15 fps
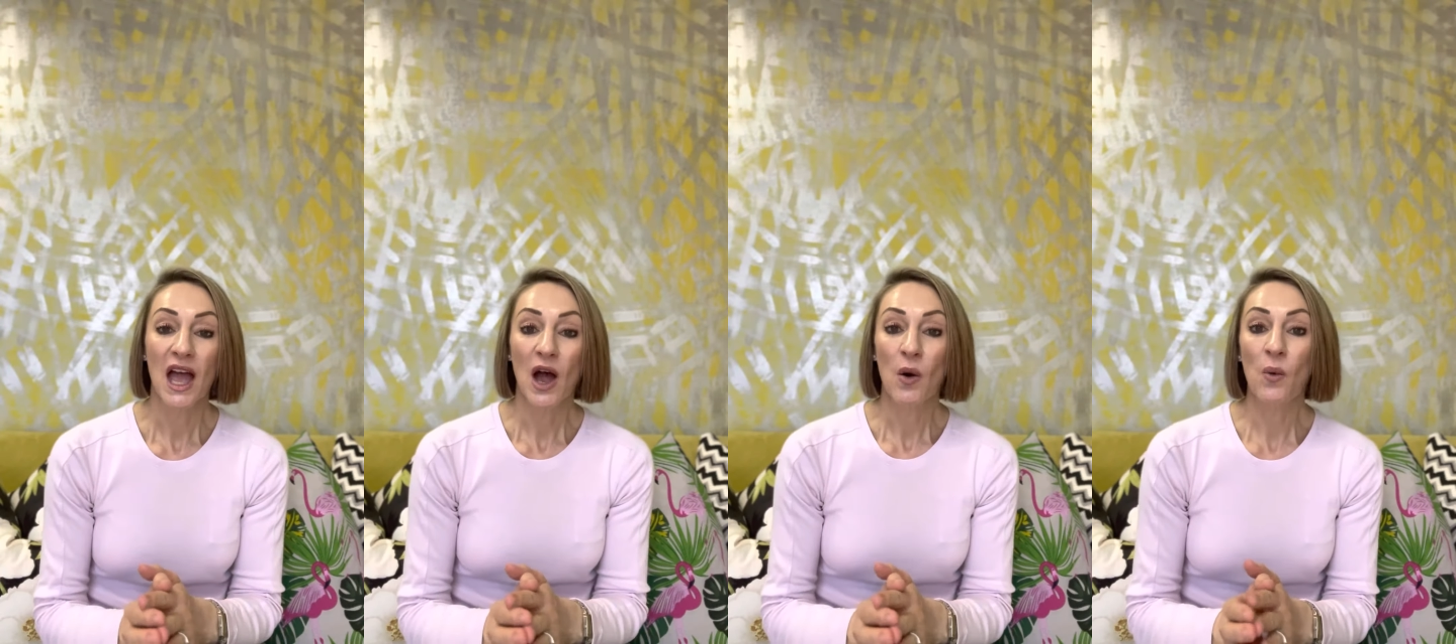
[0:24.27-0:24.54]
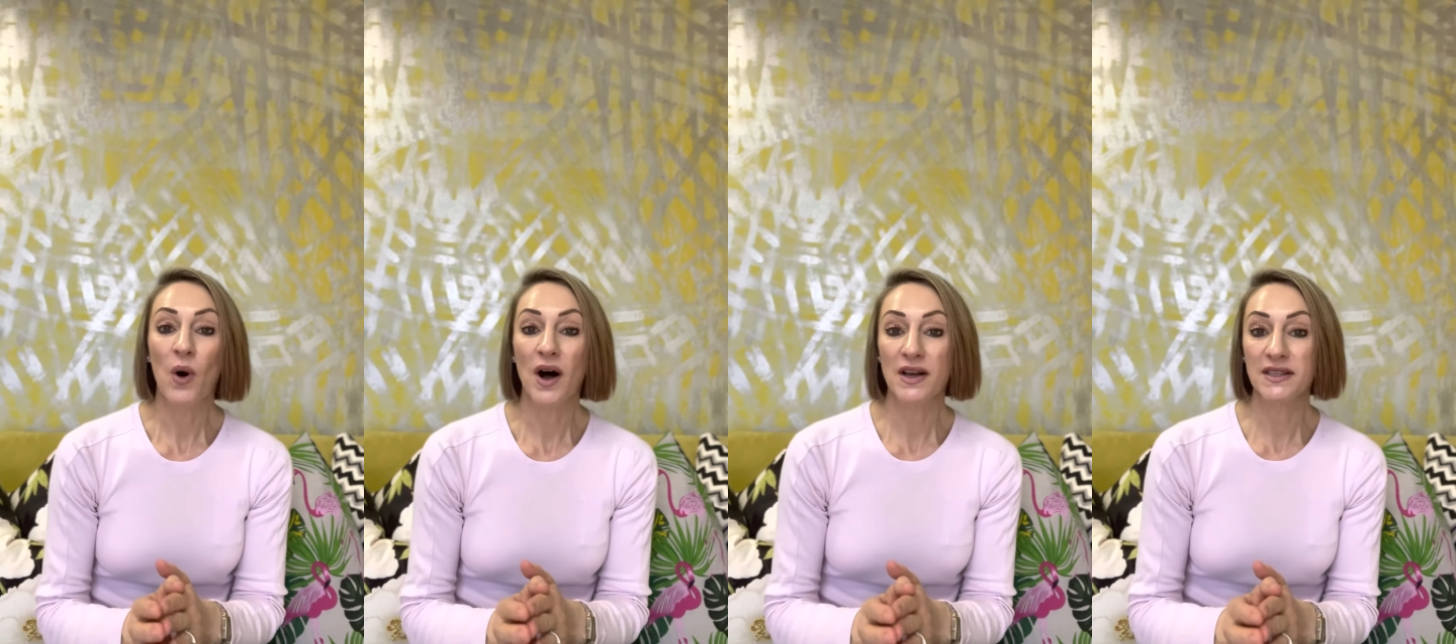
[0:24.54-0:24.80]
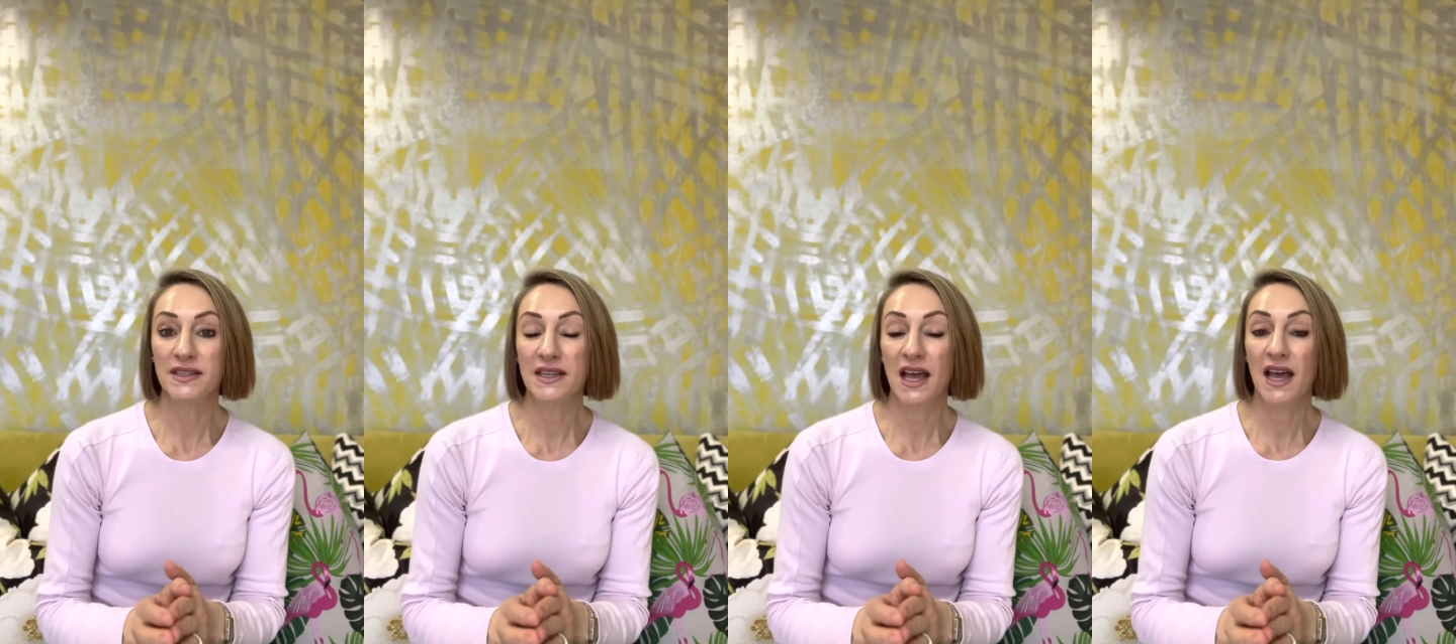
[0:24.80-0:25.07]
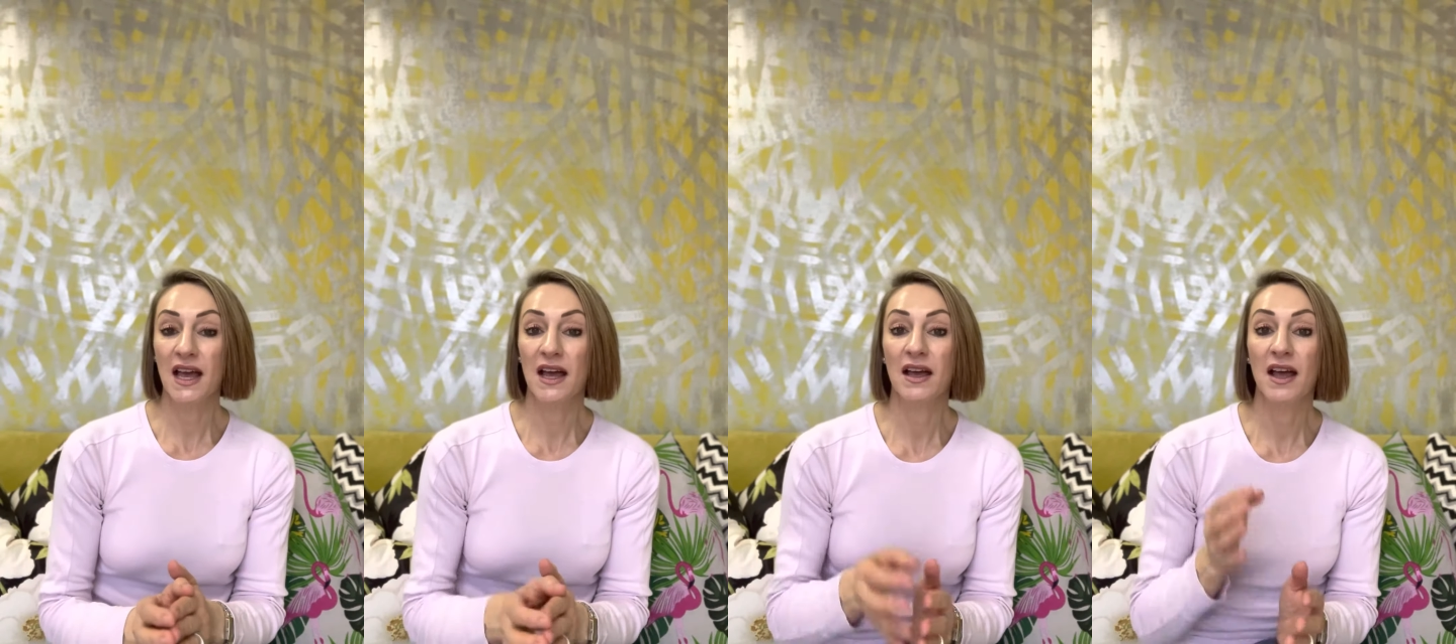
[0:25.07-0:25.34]
was
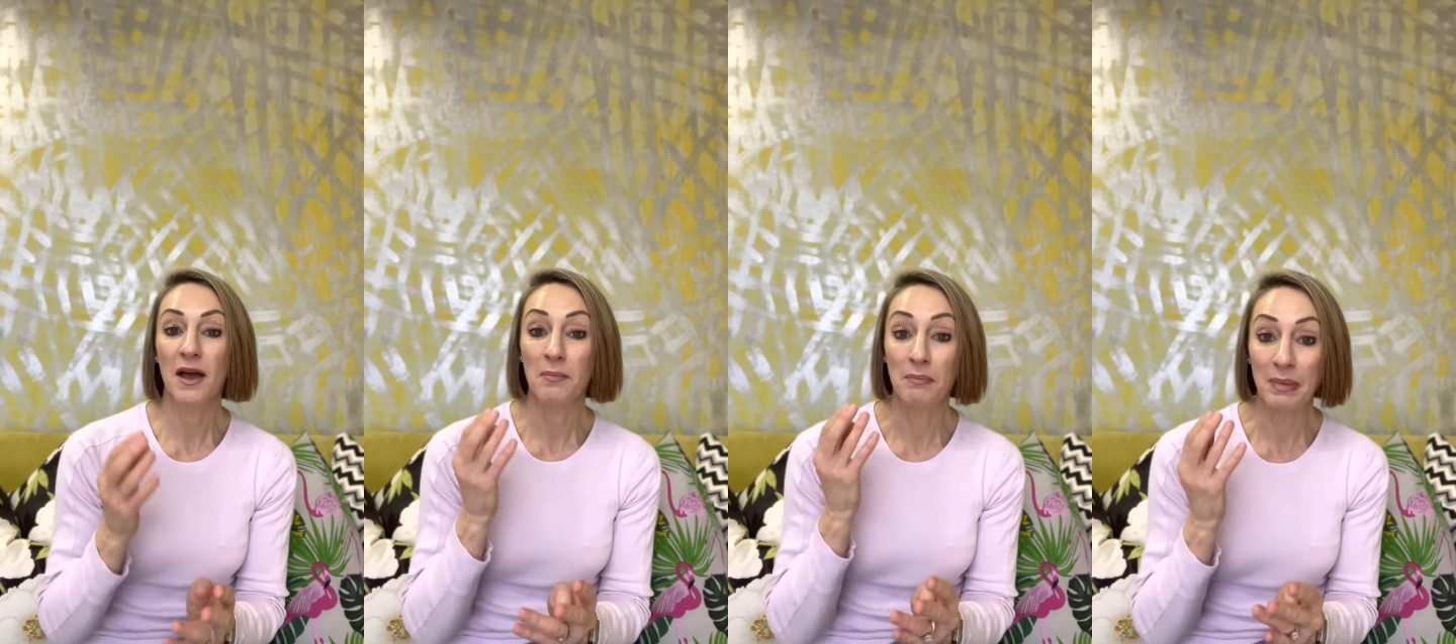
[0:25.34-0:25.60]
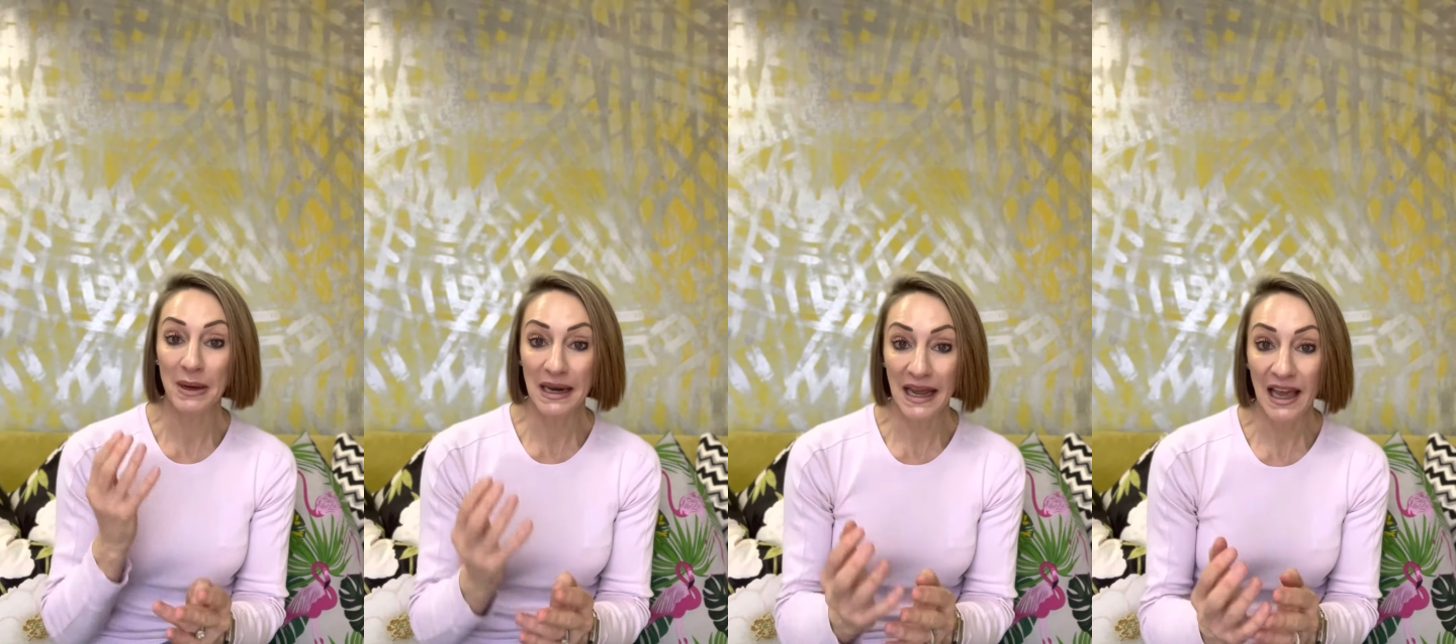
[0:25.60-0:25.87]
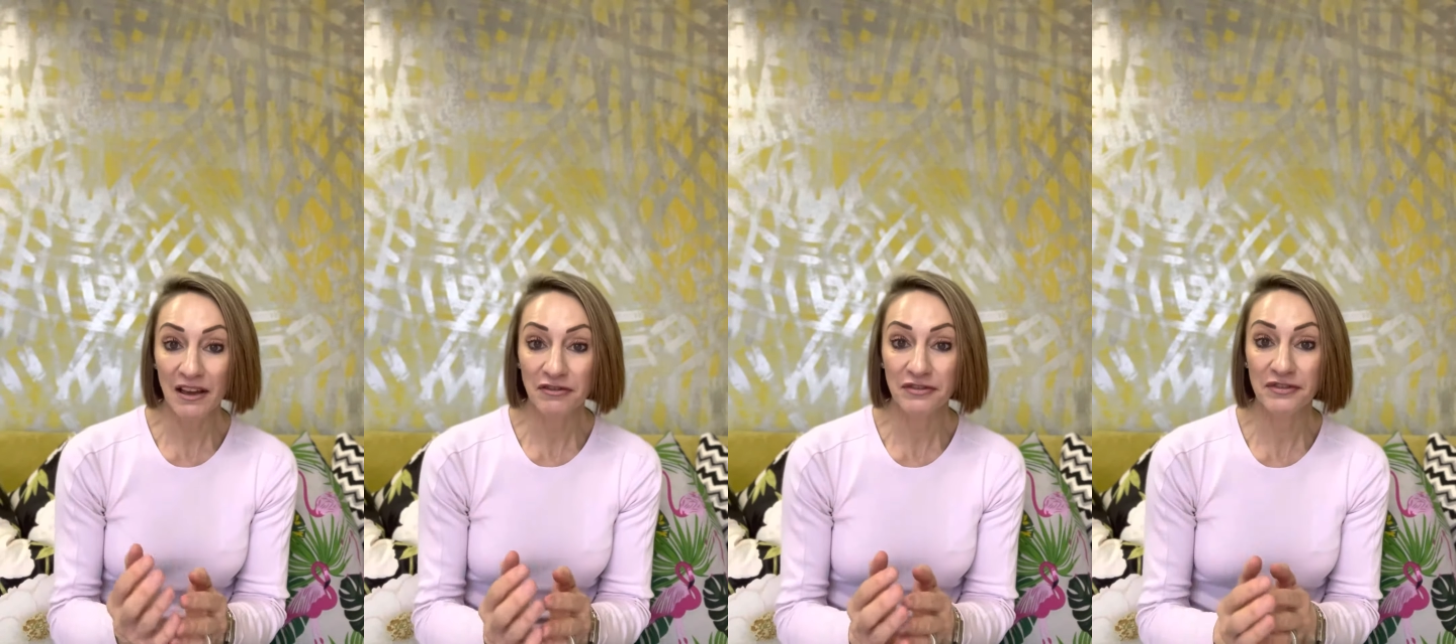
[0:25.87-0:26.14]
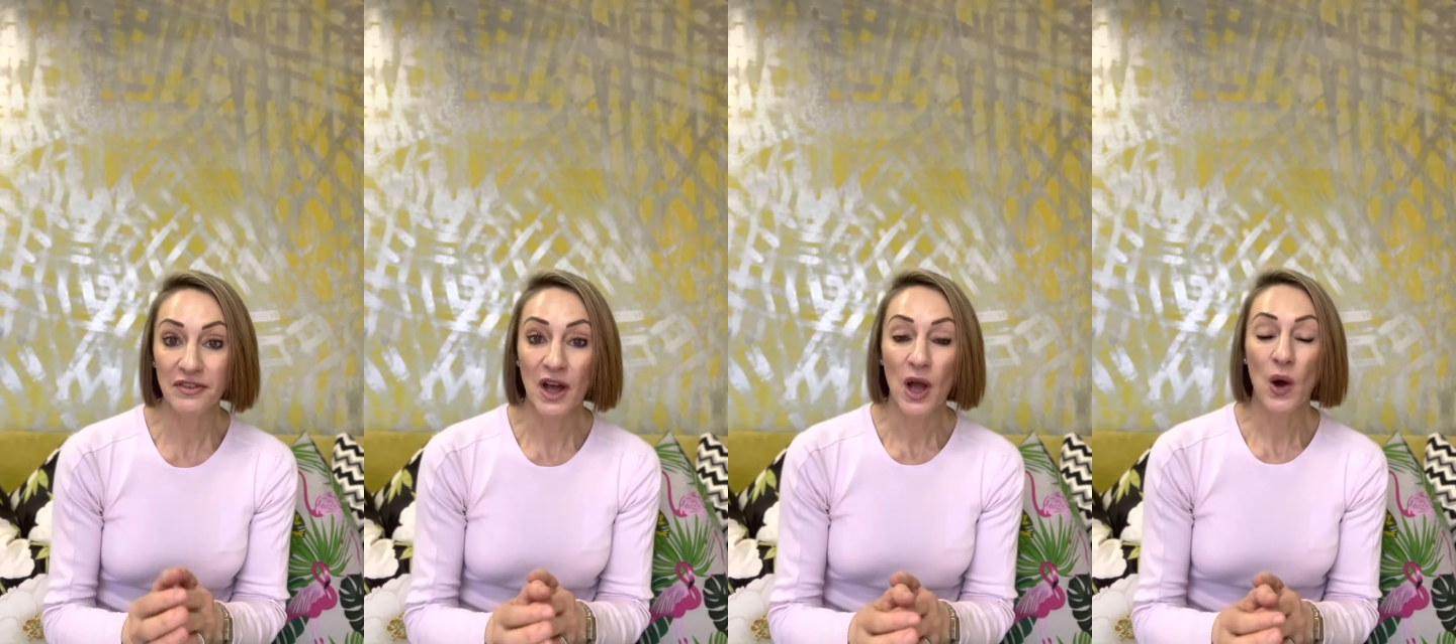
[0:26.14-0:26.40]
a
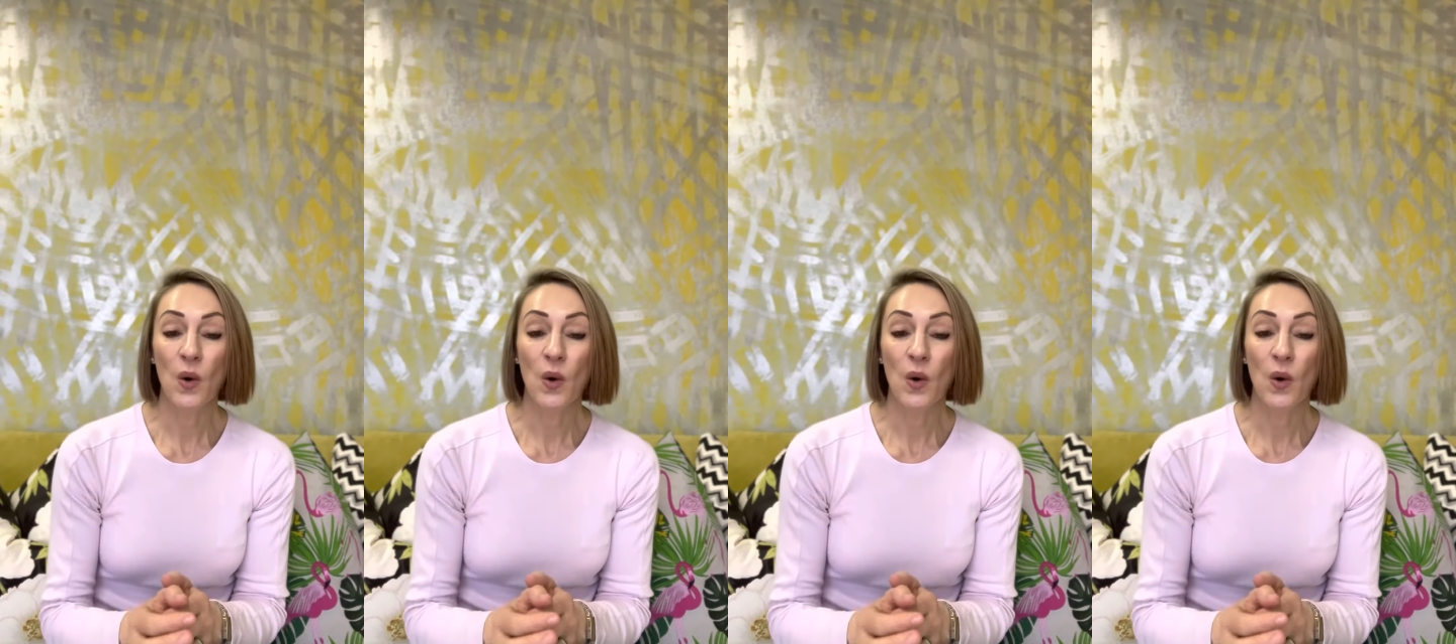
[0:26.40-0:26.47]
Bleph